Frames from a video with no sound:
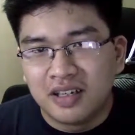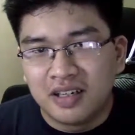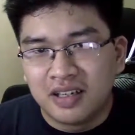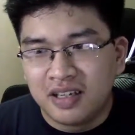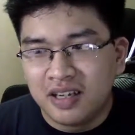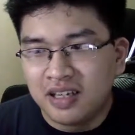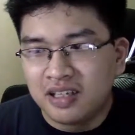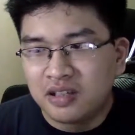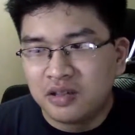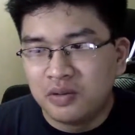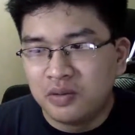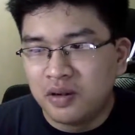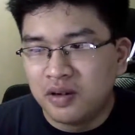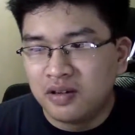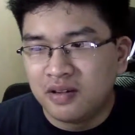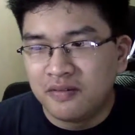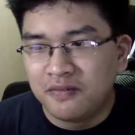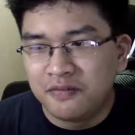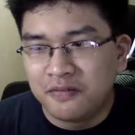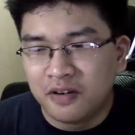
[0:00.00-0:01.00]
guess who are
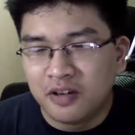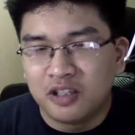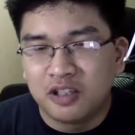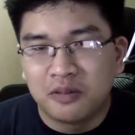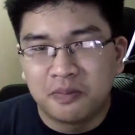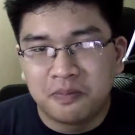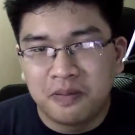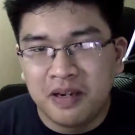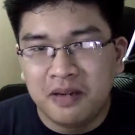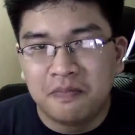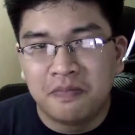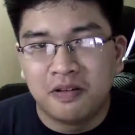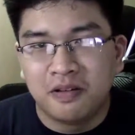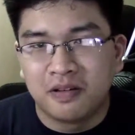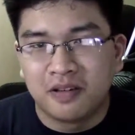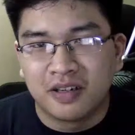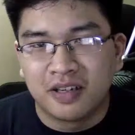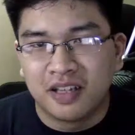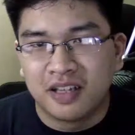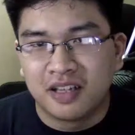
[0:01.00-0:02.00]
the first people
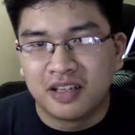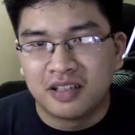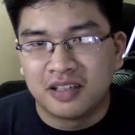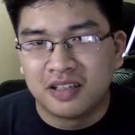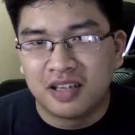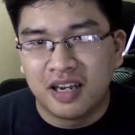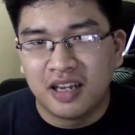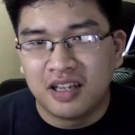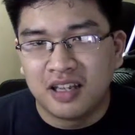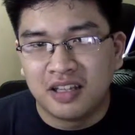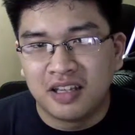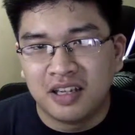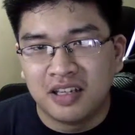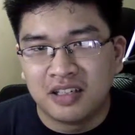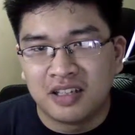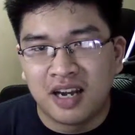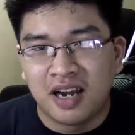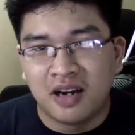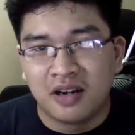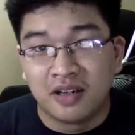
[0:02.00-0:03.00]
are gonna say that he's
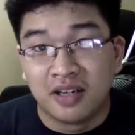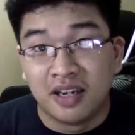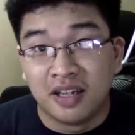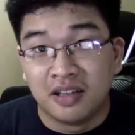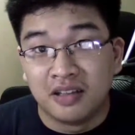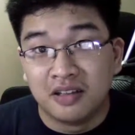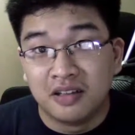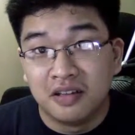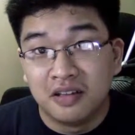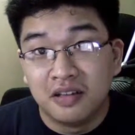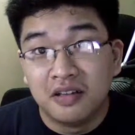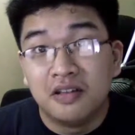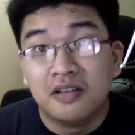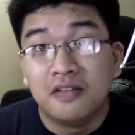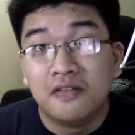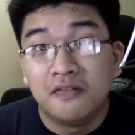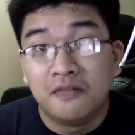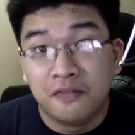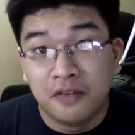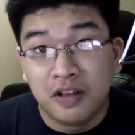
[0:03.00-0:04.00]
arrogant?
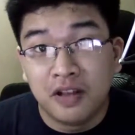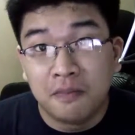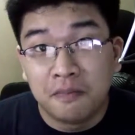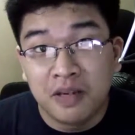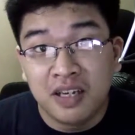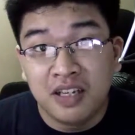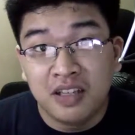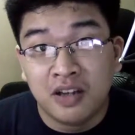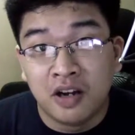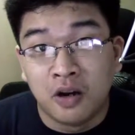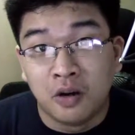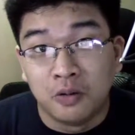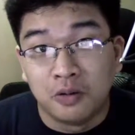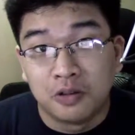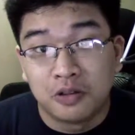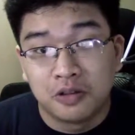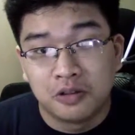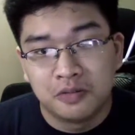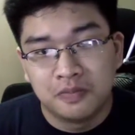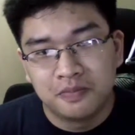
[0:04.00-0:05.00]

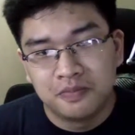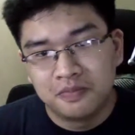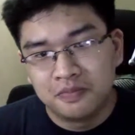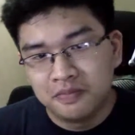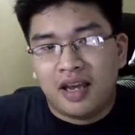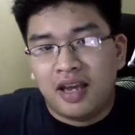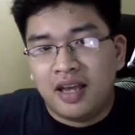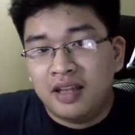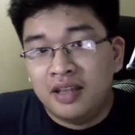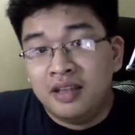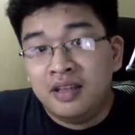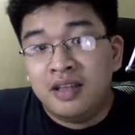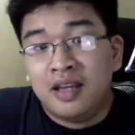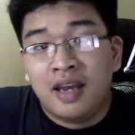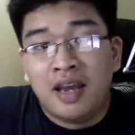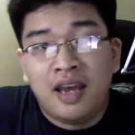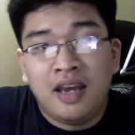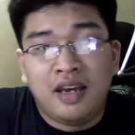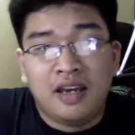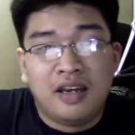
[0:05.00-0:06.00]
Filipinos. And
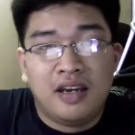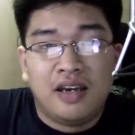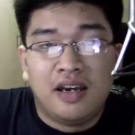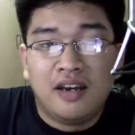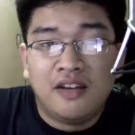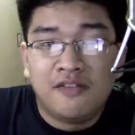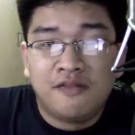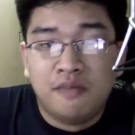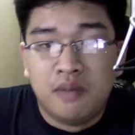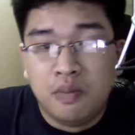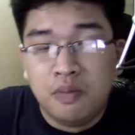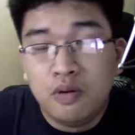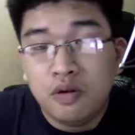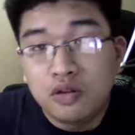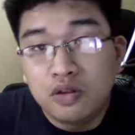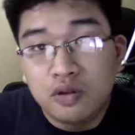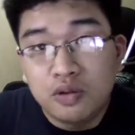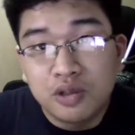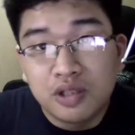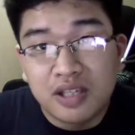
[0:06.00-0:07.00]
hey, if
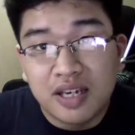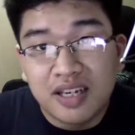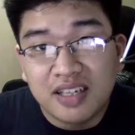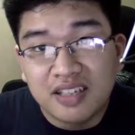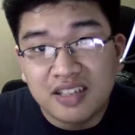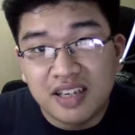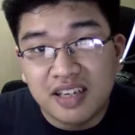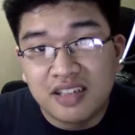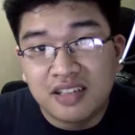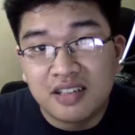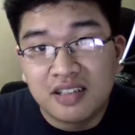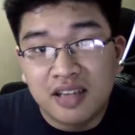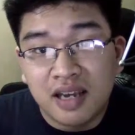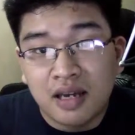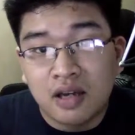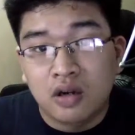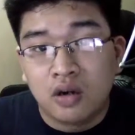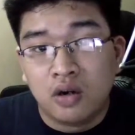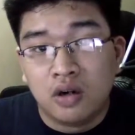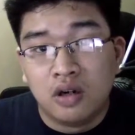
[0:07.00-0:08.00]
Mobutu Sese
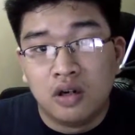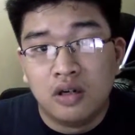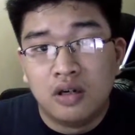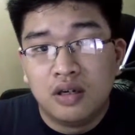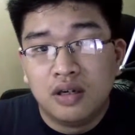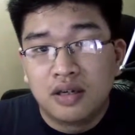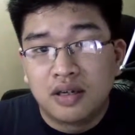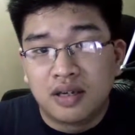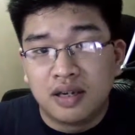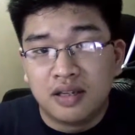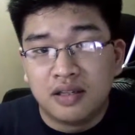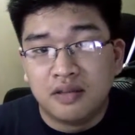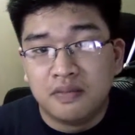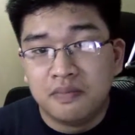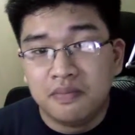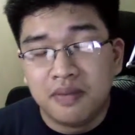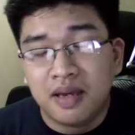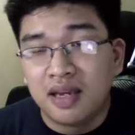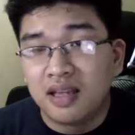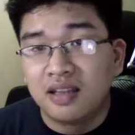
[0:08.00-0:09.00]
Seko could
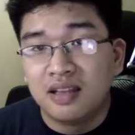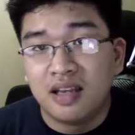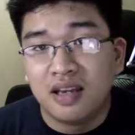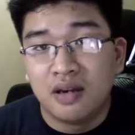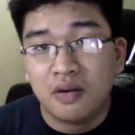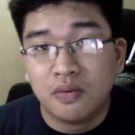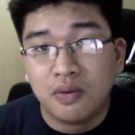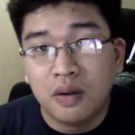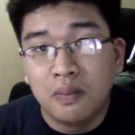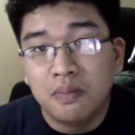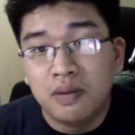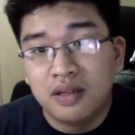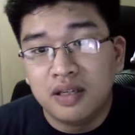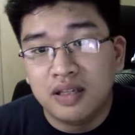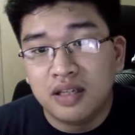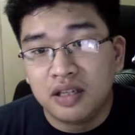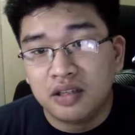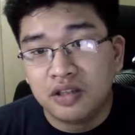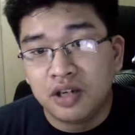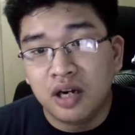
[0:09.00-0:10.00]
make the Rumble
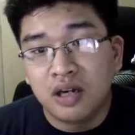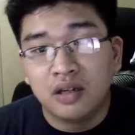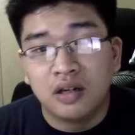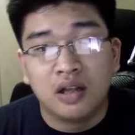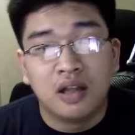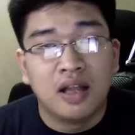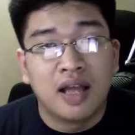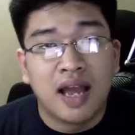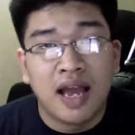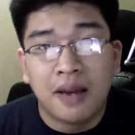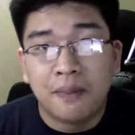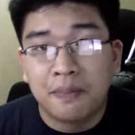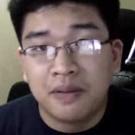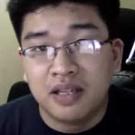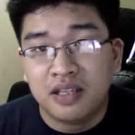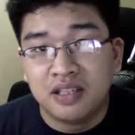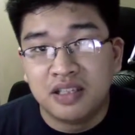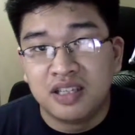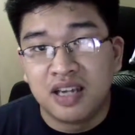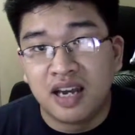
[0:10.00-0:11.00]
in the Jungle happen
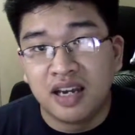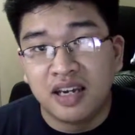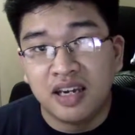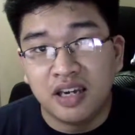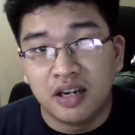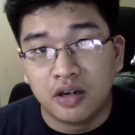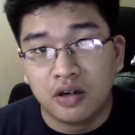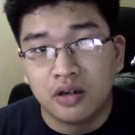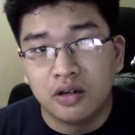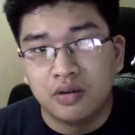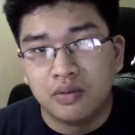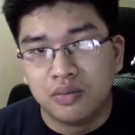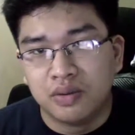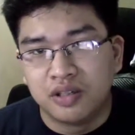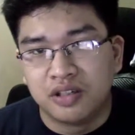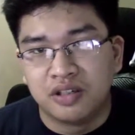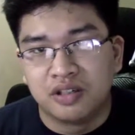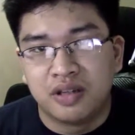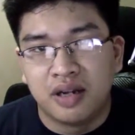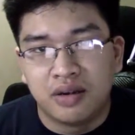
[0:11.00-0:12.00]
in Zaire,
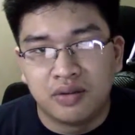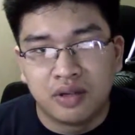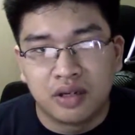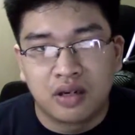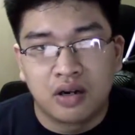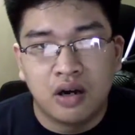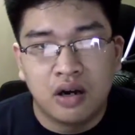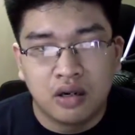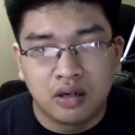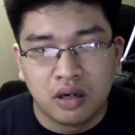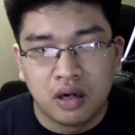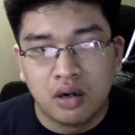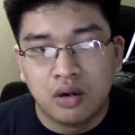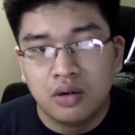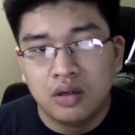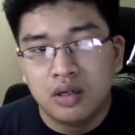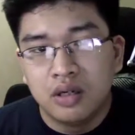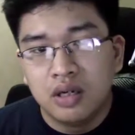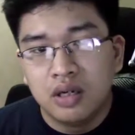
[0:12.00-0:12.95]
which is now the Congo,